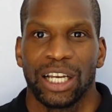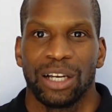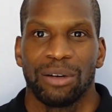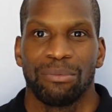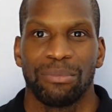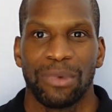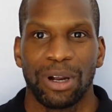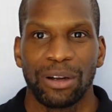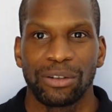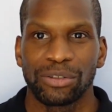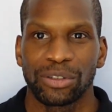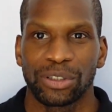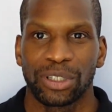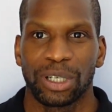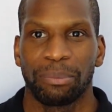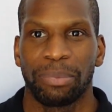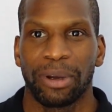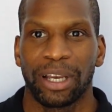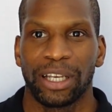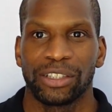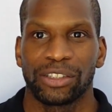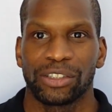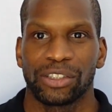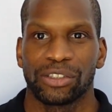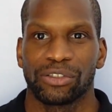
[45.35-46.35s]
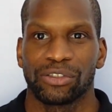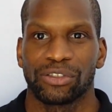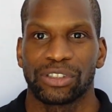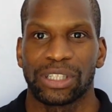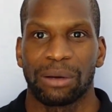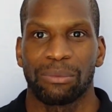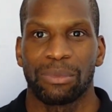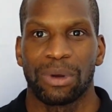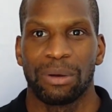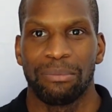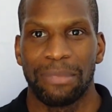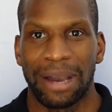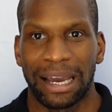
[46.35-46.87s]
most of the patients
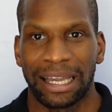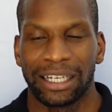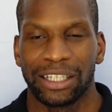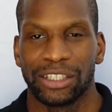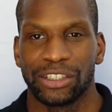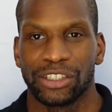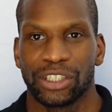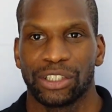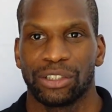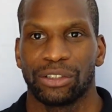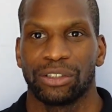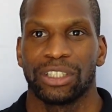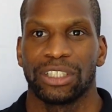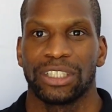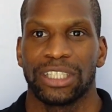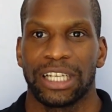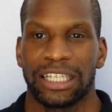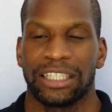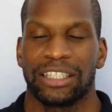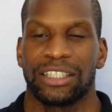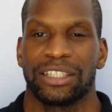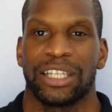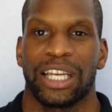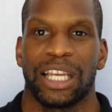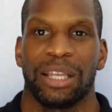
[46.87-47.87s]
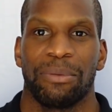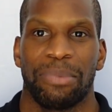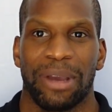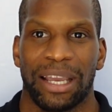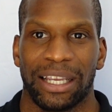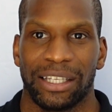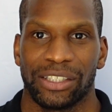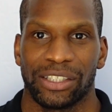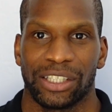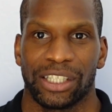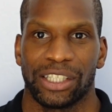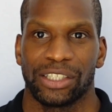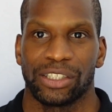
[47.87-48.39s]
that we're managing on a day-to-day
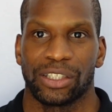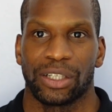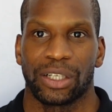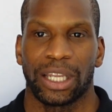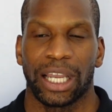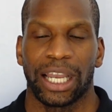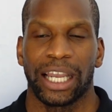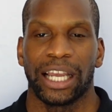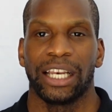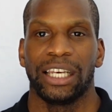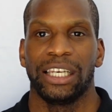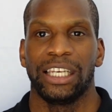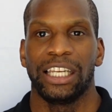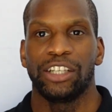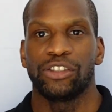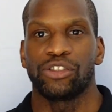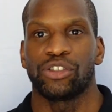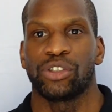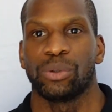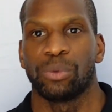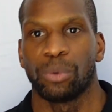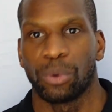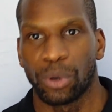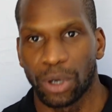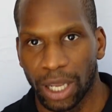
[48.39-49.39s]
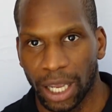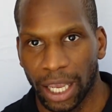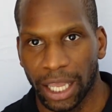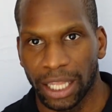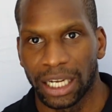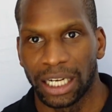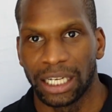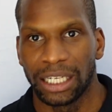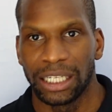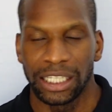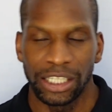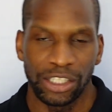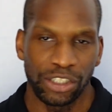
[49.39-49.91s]
basis, unless you work in
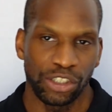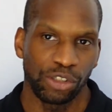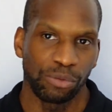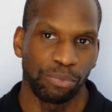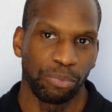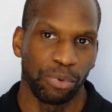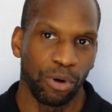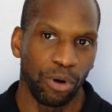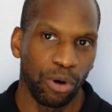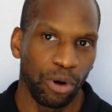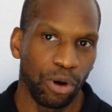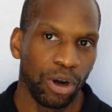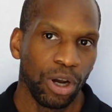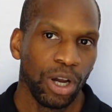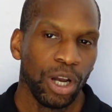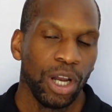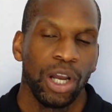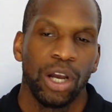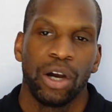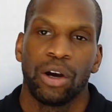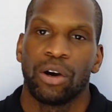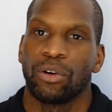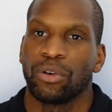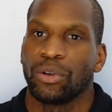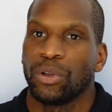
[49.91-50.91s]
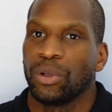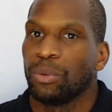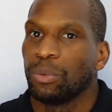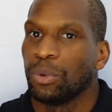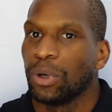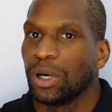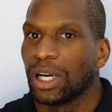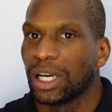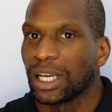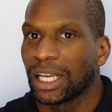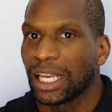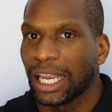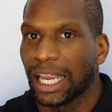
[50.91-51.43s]
elite sport or you
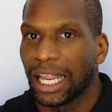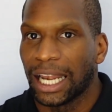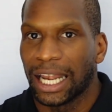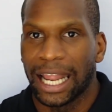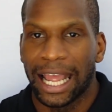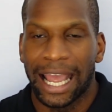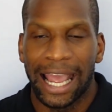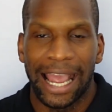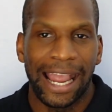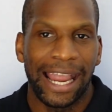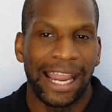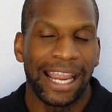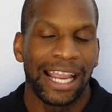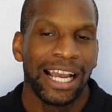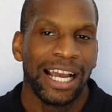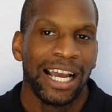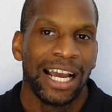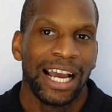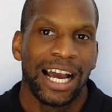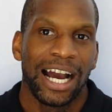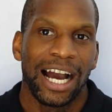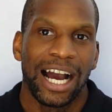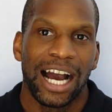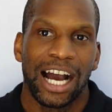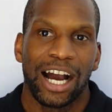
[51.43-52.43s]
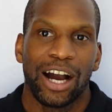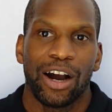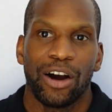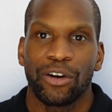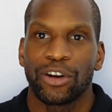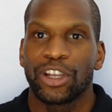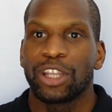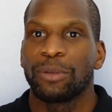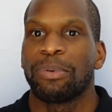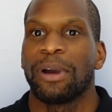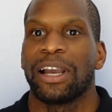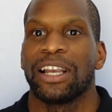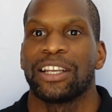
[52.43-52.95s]
work in a
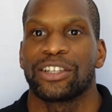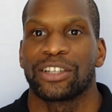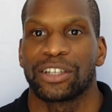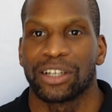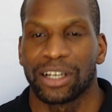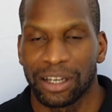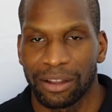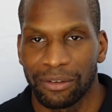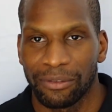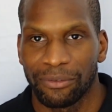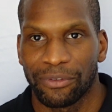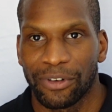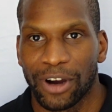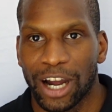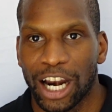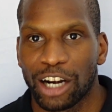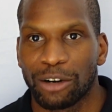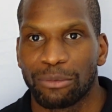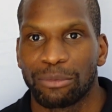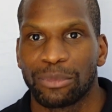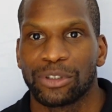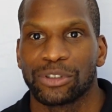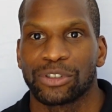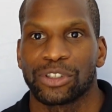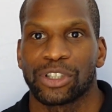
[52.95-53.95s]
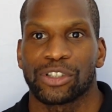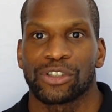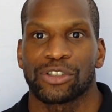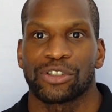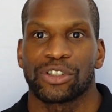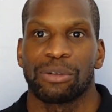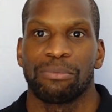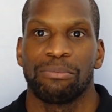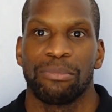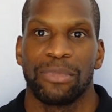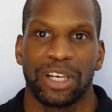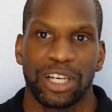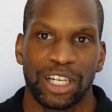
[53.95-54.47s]
occupational environment such as
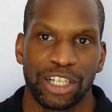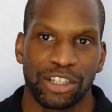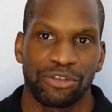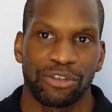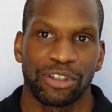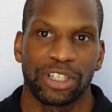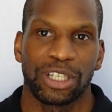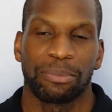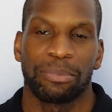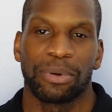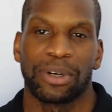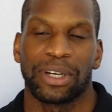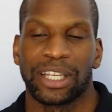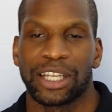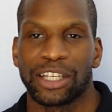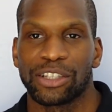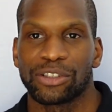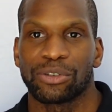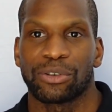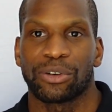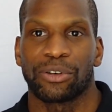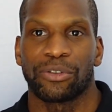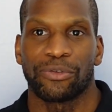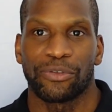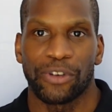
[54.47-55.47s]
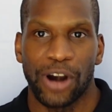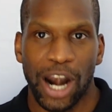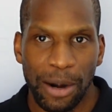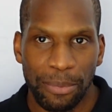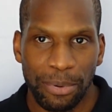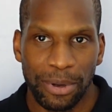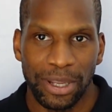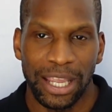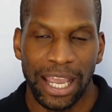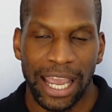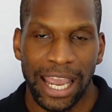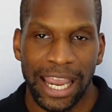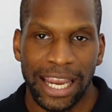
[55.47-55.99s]
the military, the police, or the fire
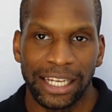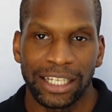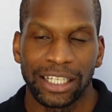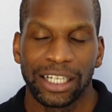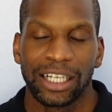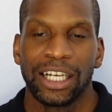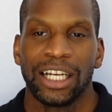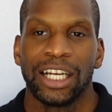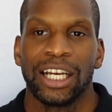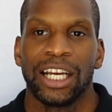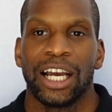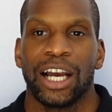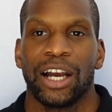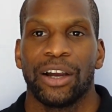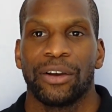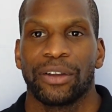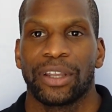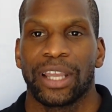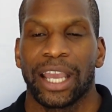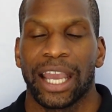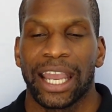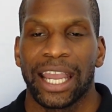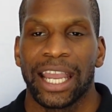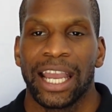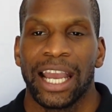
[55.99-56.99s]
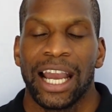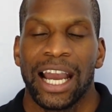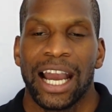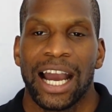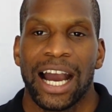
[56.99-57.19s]
brigade, they're